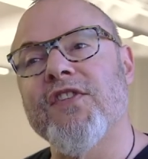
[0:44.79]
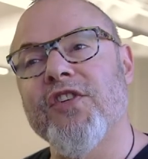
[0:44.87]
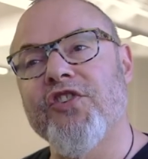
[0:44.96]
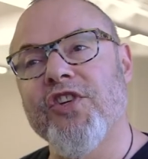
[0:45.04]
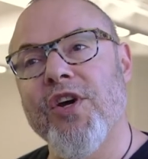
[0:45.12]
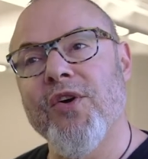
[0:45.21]
to
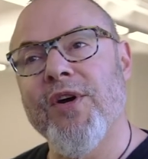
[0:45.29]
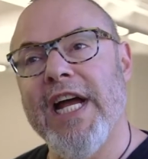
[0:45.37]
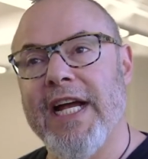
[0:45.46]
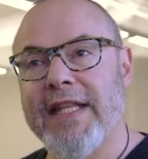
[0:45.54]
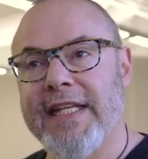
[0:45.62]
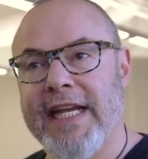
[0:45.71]
show
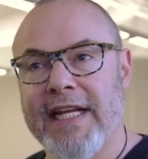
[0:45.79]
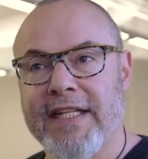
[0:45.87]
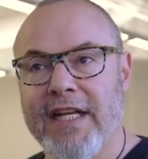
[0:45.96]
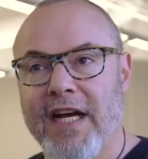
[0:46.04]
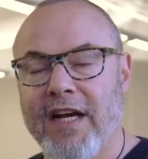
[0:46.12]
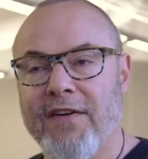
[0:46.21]
at the
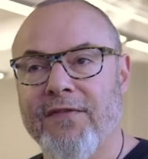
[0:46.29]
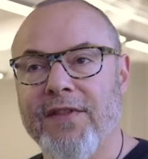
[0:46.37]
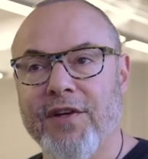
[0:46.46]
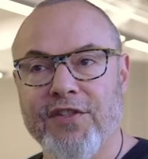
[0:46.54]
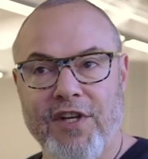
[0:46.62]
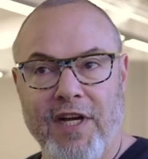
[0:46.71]
end of
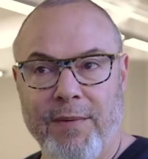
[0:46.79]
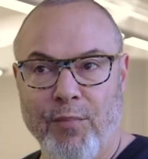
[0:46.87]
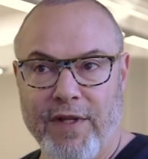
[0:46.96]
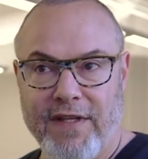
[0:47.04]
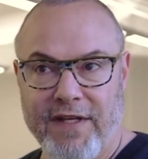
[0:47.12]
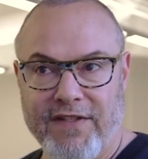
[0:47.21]
their time
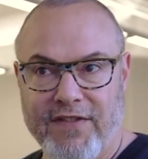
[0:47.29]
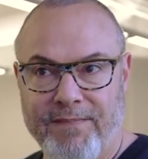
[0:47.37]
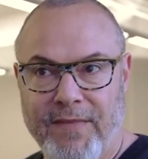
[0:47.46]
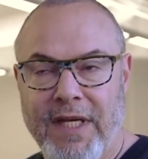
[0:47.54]
with us.